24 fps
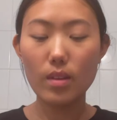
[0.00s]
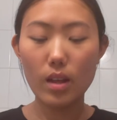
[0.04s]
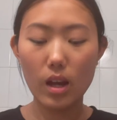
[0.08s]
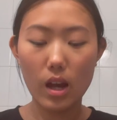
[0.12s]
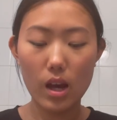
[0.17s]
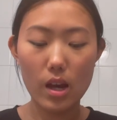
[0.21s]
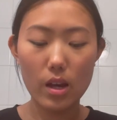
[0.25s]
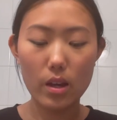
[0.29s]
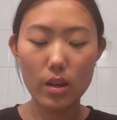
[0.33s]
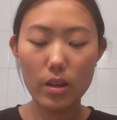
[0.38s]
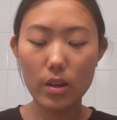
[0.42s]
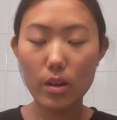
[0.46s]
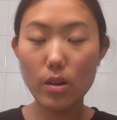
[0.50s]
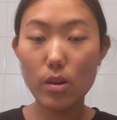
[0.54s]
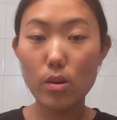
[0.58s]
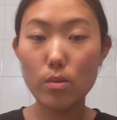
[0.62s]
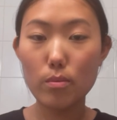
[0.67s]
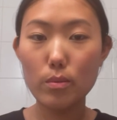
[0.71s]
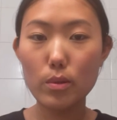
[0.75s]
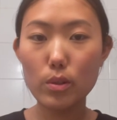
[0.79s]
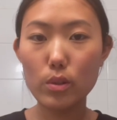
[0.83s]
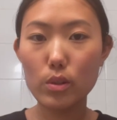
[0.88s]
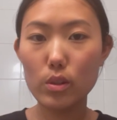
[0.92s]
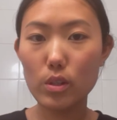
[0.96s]
I
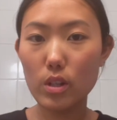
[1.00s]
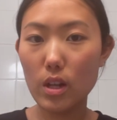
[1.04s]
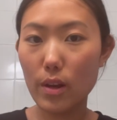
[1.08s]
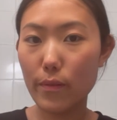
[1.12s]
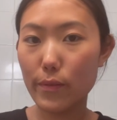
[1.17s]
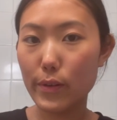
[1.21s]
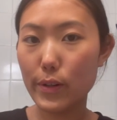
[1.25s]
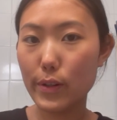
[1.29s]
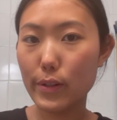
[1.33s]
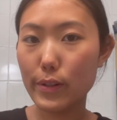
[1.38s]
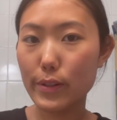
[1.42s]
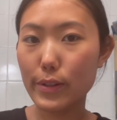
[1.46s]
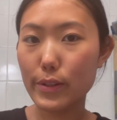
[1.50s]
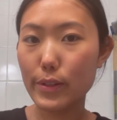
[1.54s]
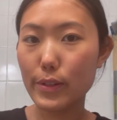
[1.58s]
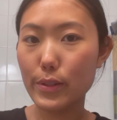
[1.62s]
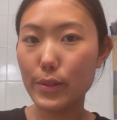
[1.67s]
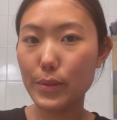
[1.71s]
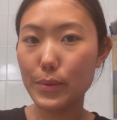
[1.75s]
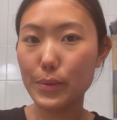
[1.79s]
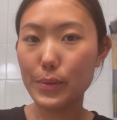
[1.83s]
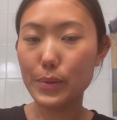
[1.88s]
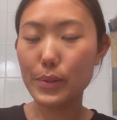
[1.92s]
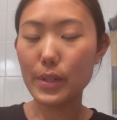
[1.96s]
almost never
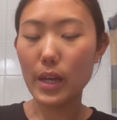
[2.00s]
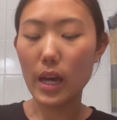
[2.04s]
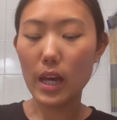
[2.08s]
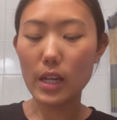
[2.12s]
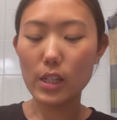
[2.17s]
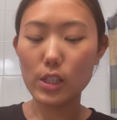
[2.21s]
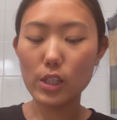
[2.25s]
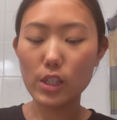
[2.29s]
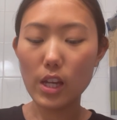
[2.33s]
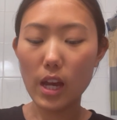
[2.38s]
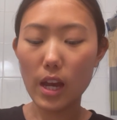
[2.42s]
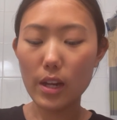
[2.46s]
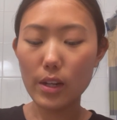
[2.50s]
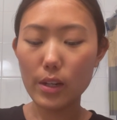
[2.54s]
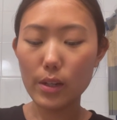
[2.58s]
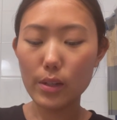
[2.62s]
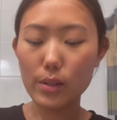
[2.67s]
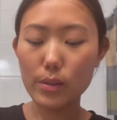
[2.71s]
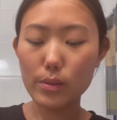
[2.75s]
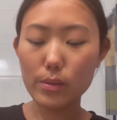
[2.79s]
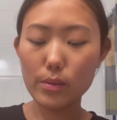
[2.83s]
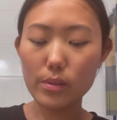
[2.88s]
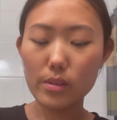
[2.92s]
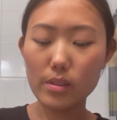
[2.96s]
use
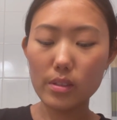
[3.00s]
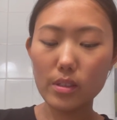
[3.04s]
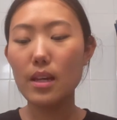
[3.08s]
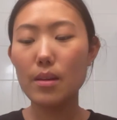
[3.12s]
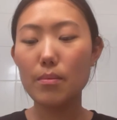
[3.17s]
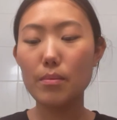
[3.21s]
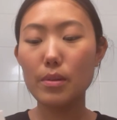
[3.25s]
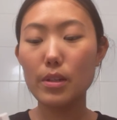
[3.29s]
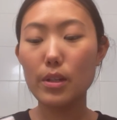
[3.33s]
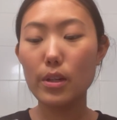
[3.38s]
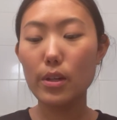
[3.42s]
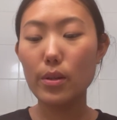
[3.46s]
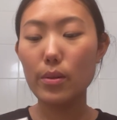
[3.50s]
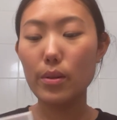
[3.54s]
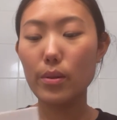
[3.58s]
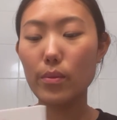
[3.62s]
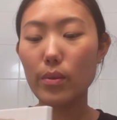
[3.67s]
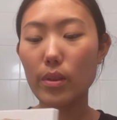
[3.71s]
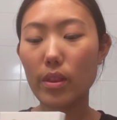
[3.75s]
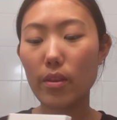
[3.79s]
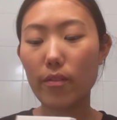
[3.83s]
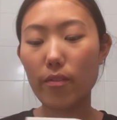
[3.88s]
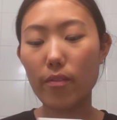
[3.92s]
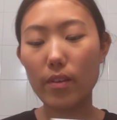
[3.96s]
eyeshadow. I'm gonna go in
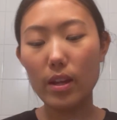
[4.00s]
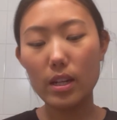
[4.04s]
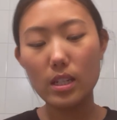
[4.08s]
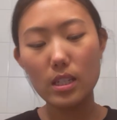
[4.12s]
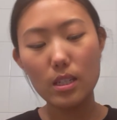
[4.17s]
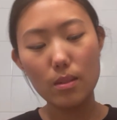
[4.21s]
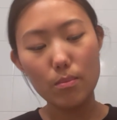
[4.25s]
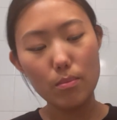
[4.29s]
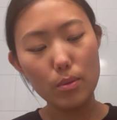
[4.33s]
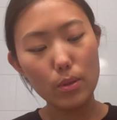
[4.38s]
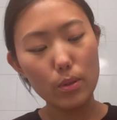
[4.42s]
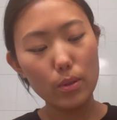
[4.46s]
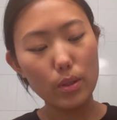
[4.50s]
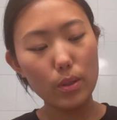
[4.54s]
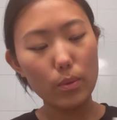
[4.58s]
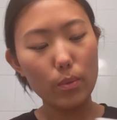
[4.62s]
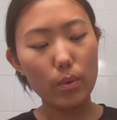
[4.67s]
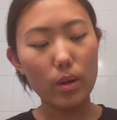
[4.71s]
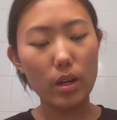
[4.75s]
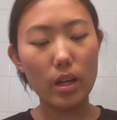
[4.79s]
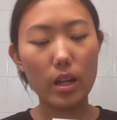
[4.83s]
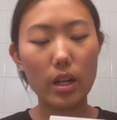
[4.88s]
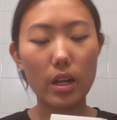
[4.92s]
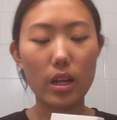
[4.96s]
with the Fenty Beauty
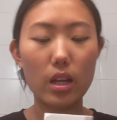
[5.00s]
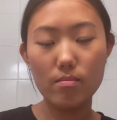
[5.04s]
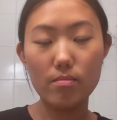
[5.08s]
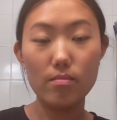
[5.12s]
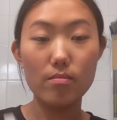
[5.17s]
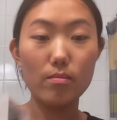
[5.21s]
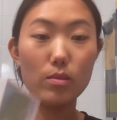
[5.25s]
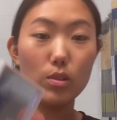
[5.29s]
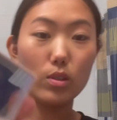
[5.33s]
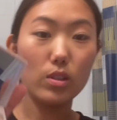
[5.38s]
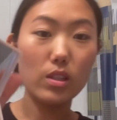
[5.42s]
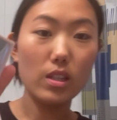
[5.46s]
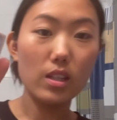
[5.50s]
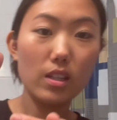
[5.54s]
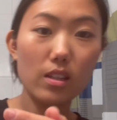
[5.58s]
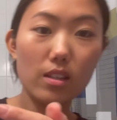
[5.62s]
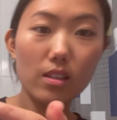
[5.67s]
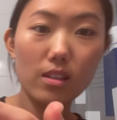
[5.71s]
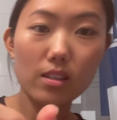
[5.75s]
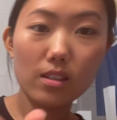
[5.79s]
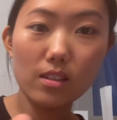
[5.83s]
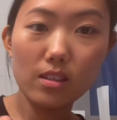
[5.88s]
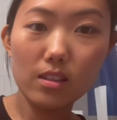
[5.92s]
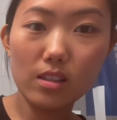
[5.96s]
one using
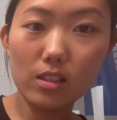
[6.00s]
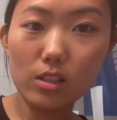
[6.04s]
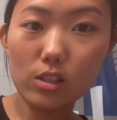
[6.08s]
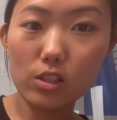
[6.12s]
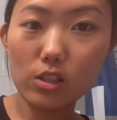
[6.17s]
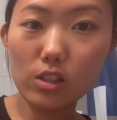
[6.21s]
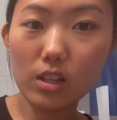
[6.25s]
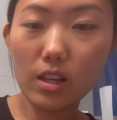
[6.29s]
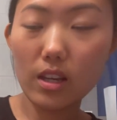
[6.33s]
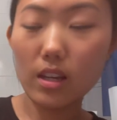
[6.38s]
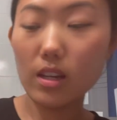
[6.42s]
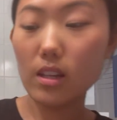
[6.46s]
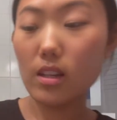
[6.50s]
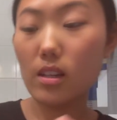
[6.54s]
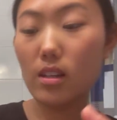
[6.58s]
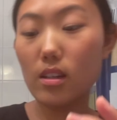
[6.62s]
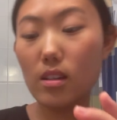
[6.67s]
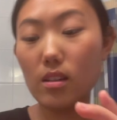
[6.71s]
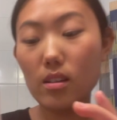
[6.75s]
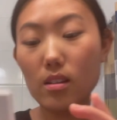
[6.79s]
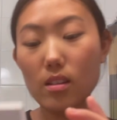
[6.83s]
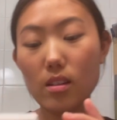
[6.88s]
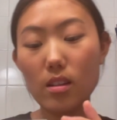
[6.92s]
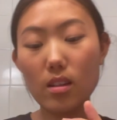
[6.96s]
the shade,
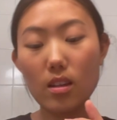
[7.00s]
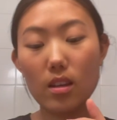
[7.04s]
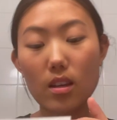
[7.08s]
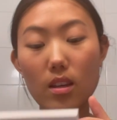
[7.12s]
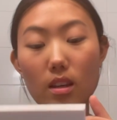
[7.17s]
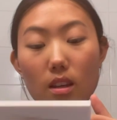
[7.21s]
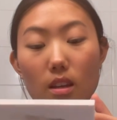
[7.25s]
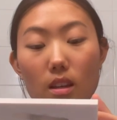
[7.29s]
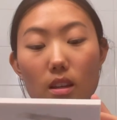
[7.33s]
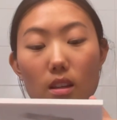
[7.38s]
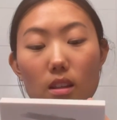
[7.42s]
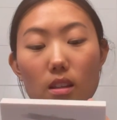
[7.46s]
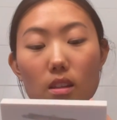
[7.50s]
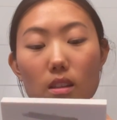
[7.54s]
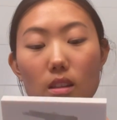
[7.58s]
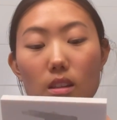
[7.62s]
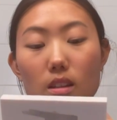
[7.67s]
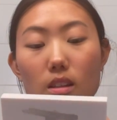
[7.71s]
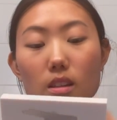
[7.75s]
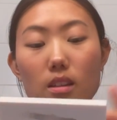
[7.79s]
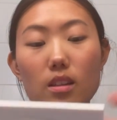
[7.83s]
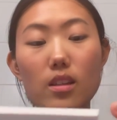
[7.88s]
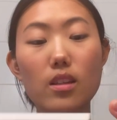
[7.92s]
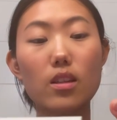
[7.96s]

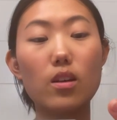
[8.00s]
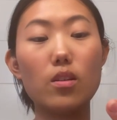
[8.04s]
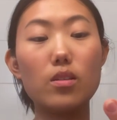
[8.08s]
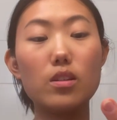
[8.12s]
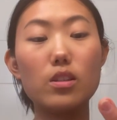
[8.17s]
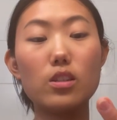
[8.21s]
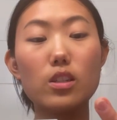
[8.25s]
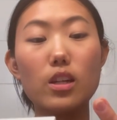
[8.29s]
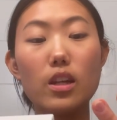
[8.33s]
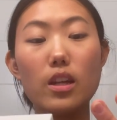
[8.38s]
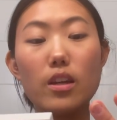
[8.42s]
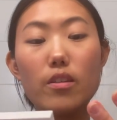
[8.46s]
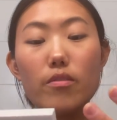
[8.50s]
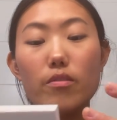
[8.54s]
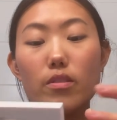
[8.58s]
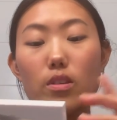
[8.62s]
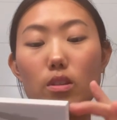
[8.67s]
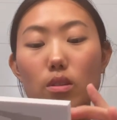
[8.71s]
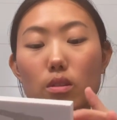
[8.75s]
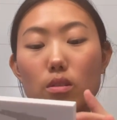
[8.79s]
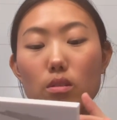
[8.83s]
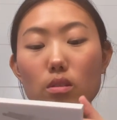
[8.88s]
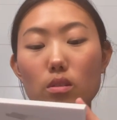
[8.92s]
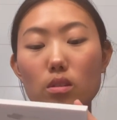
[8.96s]
literally the only shade I've
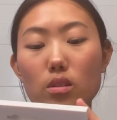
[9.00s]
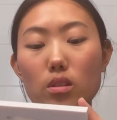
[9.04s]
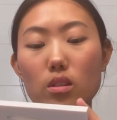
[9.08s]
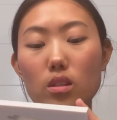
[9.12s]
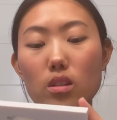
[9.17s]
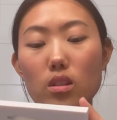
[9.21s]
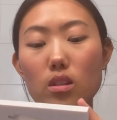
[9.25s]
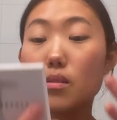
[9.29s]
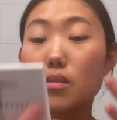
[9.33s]
used.